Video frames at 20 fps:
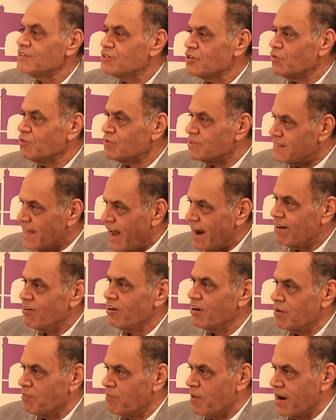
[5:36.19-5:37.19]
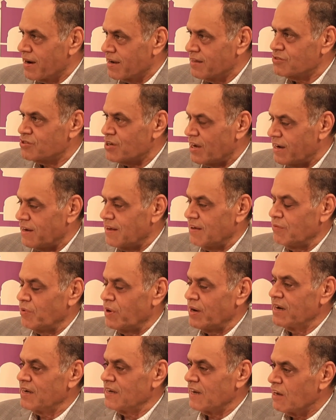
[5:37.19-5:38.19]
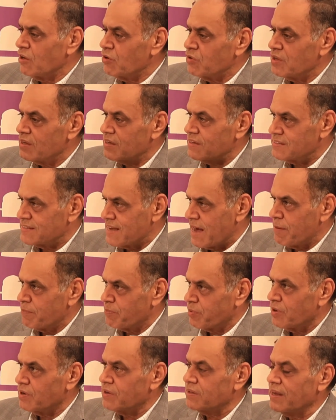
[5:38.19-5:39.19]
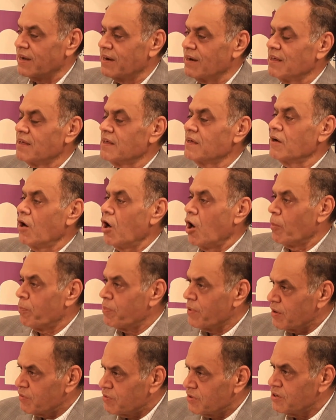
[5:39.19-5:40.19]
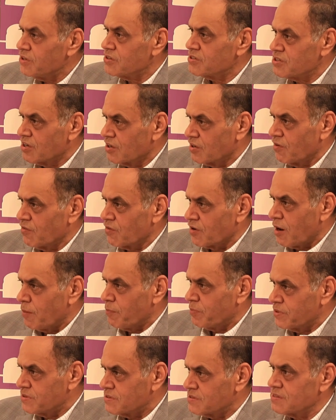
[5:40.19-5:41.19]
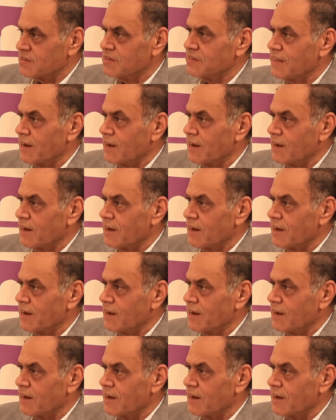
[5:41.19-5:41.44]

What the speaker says: So it was that great a bargain. So when I tell you the example that operate within your circle of competency,